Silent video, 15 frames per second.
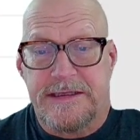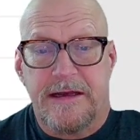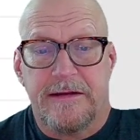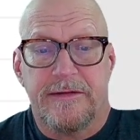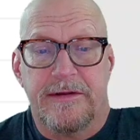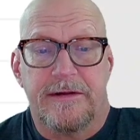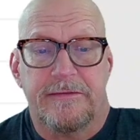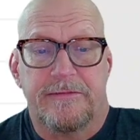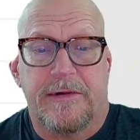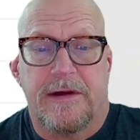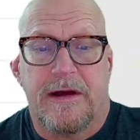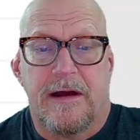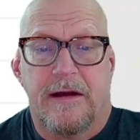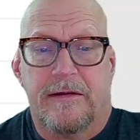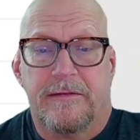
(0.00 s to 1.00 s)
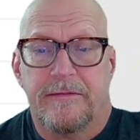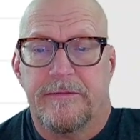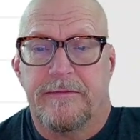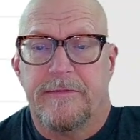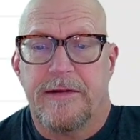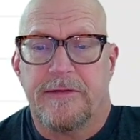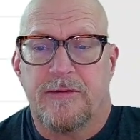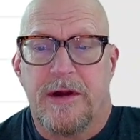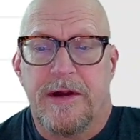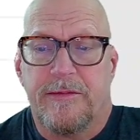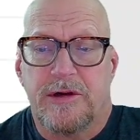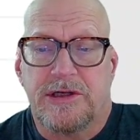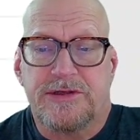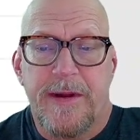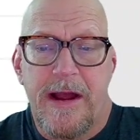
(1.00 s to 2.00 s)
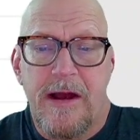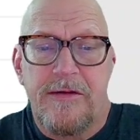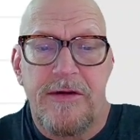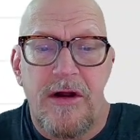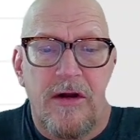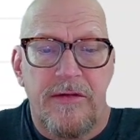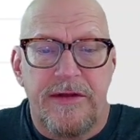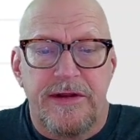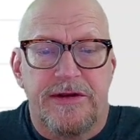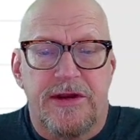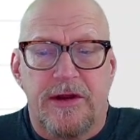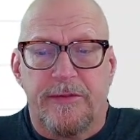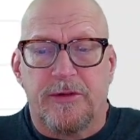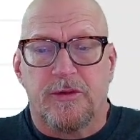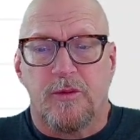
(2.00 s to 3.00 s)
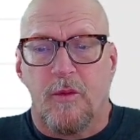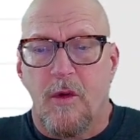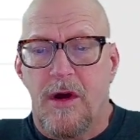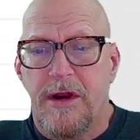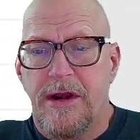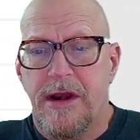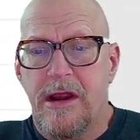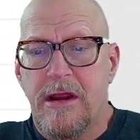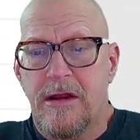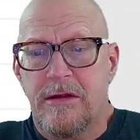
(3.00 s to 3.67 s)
and the Great British Pound are the number one